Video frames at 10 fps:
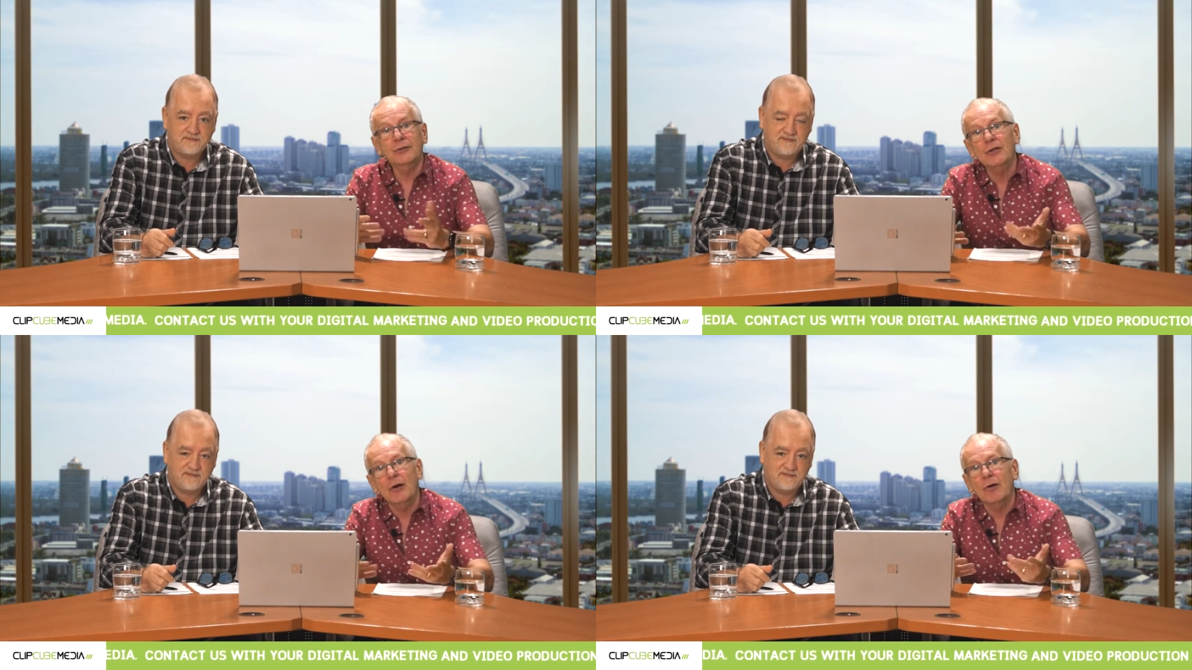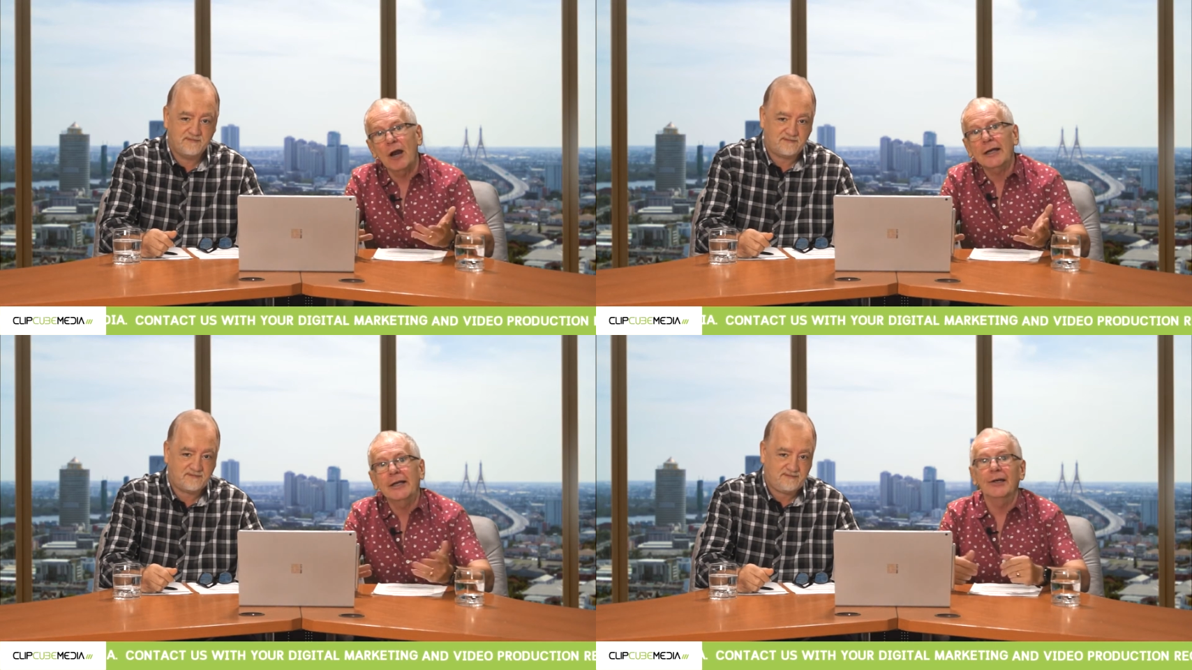Speaker 1: you know
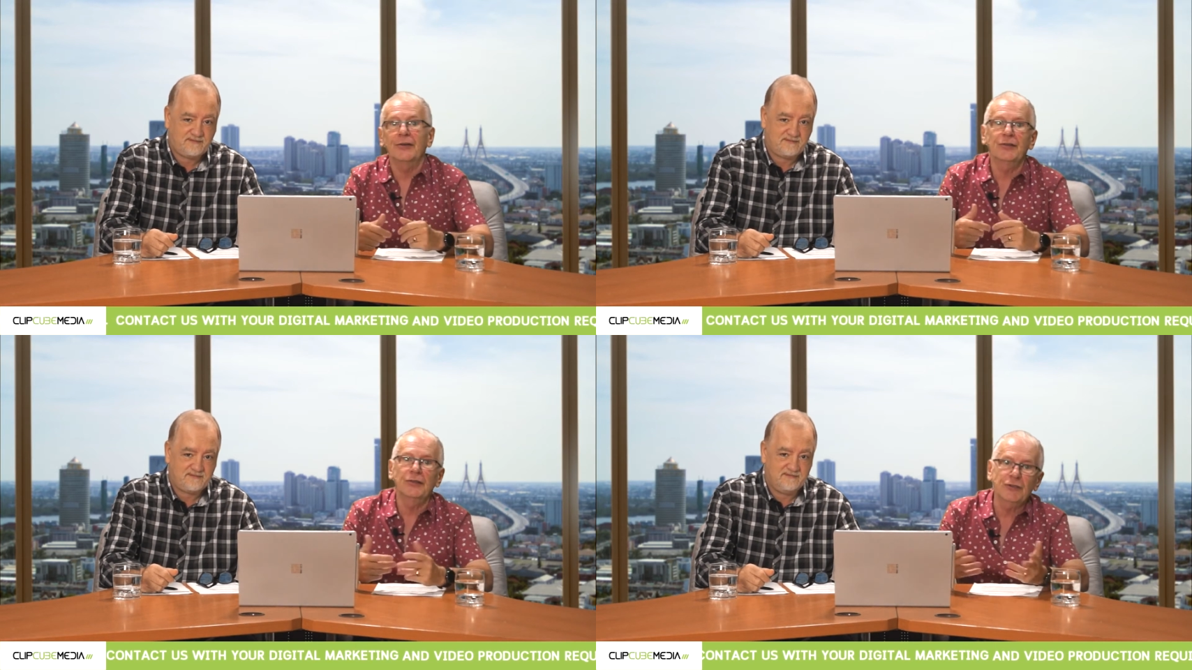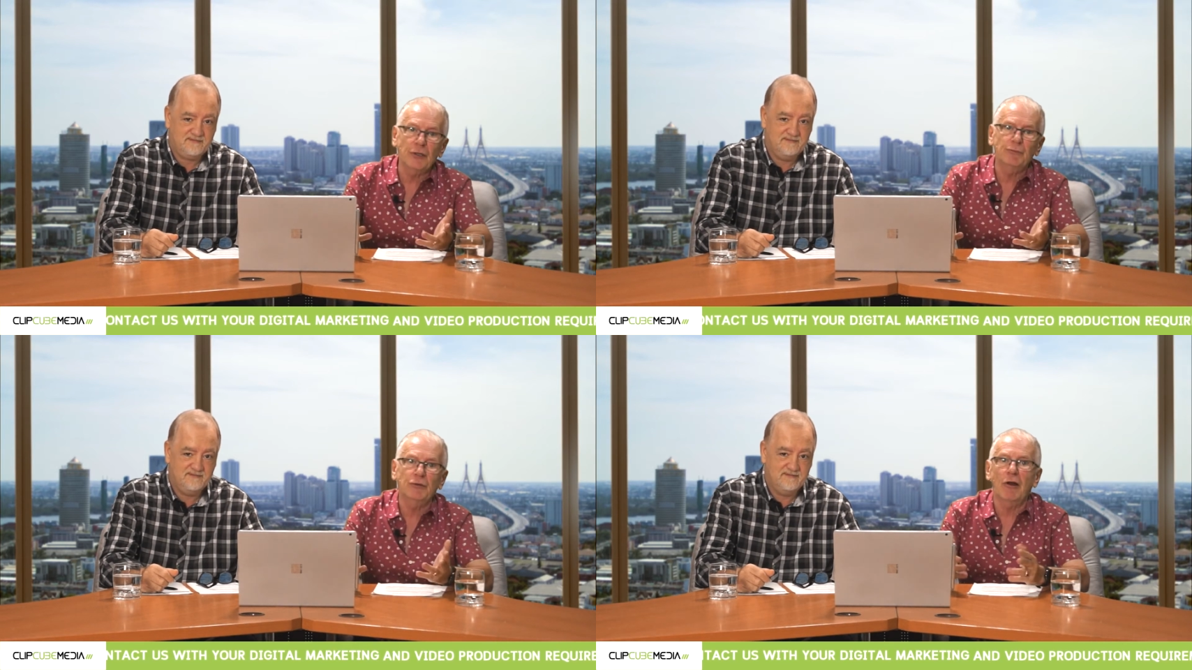liking us and
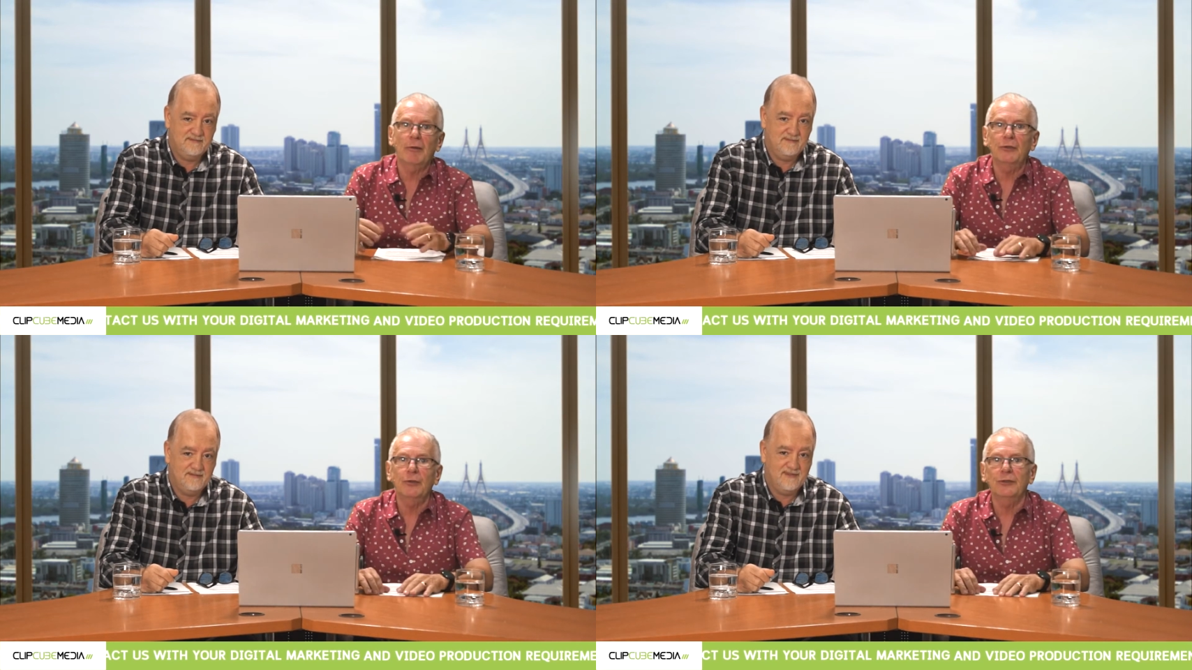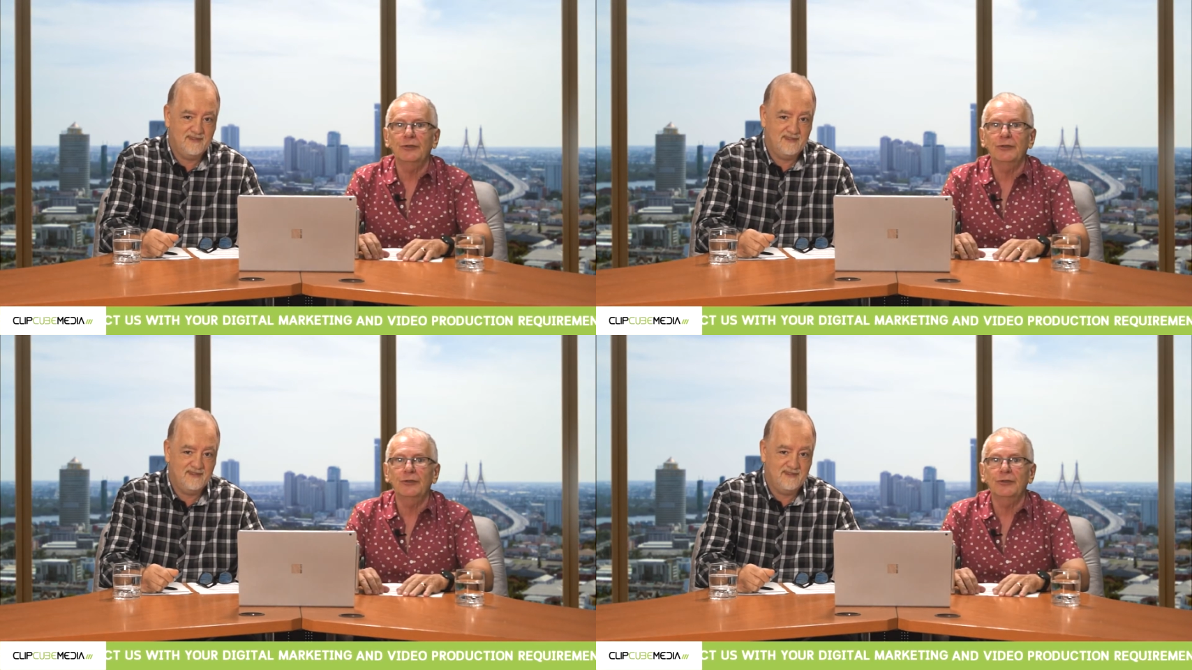subscribing to